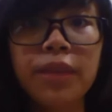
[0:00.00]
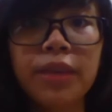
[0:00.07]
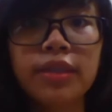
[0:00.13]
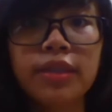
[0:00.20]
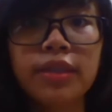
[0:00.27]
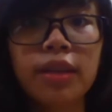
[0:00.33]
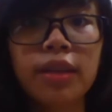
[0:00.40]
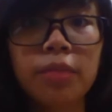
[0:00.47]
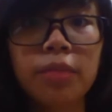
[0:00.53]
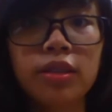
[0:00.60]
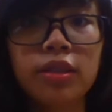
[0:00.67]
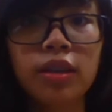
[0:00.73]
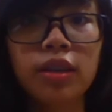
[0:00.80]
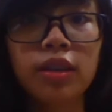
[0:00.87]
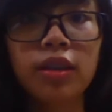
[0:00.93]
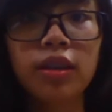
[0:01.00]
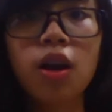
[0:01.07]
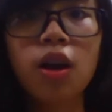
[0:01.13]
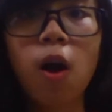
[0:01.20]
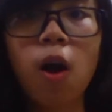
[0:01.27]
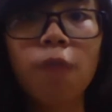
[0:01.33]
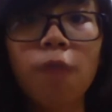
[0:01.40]
diameter
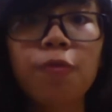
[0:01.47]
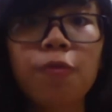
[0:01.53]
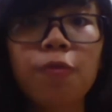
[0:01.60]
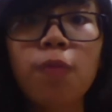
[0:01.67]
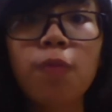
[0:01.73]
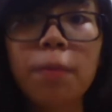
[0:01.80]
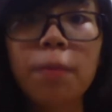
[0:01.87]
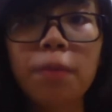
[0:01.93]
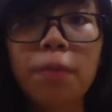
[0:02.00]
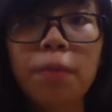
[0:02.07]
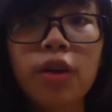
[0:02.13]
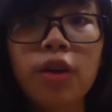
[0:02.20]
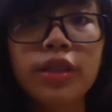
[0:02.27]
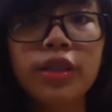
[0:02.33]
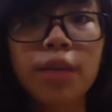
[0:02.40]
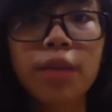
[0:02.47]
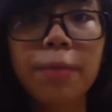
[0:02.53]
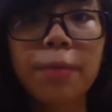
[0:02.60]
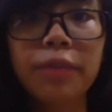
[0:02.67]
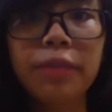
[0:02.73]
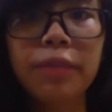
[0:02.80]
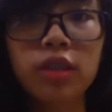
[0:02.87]
of 1.7
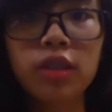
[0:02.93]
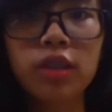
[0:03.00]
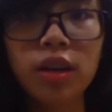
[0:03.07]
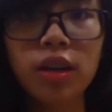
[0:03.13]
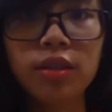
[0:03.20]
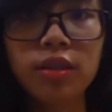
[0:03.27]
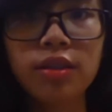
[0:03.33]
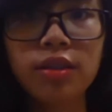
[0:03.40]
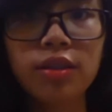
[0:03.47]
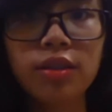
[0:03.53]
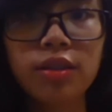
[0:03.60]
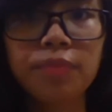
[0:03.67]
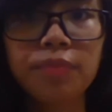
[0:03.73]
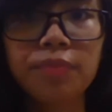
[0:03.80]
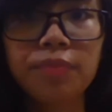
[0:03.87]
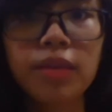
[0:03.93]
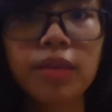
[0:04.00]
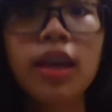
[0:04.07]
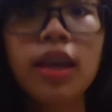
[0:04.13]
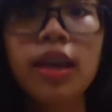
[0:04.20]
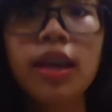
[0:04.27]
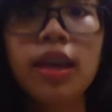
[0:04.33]
meters.
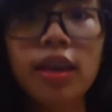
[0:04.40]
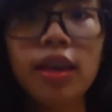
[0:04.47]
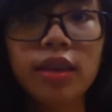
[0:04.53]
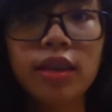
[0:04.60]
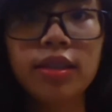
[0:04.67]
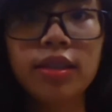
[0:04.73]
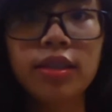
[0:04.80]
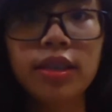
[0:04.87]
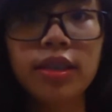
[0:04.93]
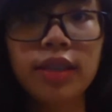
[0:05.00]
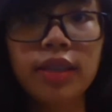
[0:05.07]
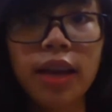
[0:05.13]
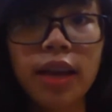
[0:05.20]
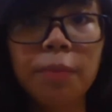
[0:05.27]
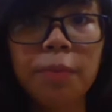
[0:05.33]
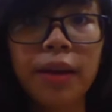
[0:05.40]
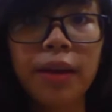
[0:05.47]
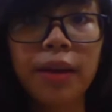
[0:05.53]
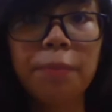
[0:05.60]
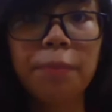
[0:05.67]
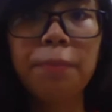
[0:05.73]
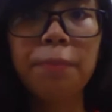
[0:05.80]
It is designed by
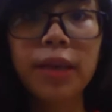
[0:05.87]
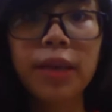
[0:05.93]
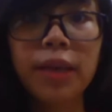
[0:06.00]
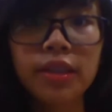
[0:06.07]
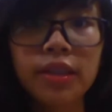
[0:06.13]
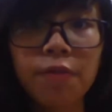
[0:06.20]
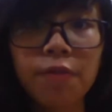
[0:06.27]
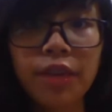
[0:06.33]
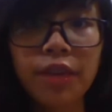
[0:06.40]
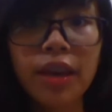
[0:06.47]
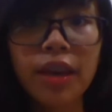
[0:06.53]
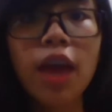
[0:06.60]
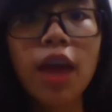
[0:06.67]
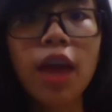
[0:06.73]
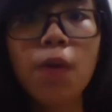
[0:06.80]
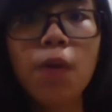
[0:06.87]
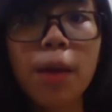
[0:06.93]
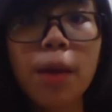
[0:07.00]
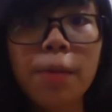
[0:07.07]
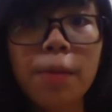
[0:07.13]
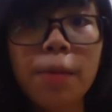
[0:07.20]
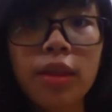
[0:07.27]
Pacific
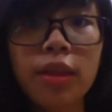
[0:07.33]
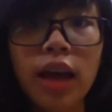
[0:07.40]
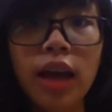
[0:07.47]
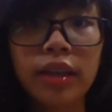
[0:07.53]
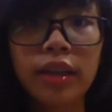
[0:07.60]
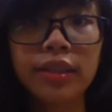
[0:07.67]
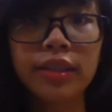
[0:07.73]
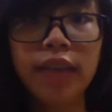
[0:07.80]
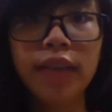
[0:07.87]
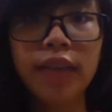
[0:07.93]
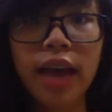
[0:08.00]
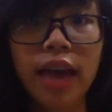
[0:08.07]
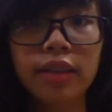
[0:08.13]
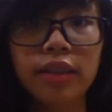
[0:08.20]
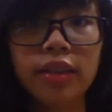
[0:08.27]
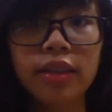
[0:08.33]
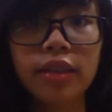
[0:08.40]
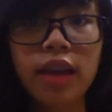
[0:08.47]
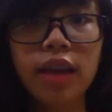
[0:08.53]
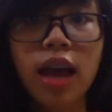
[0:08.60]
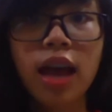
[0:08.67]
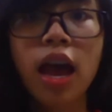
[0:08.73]
Environment Architects.
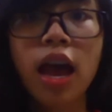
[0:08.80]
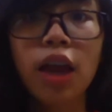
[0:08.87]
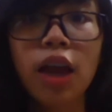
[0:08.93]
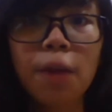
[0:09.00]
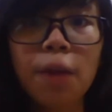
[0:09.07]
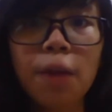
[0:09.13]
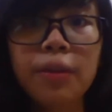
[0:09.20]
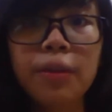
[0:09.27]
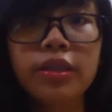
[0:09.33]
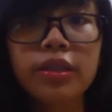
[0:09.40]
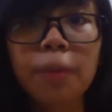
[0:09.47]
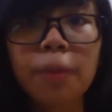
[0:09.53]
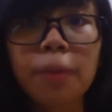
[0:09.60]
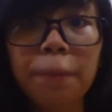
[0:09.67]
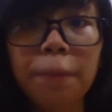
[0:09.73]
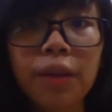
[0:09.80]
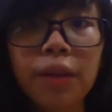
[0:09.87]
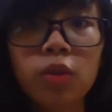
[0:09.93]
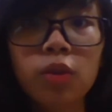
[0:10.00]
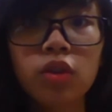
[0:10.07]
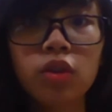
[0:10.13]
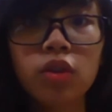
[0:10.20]
It was built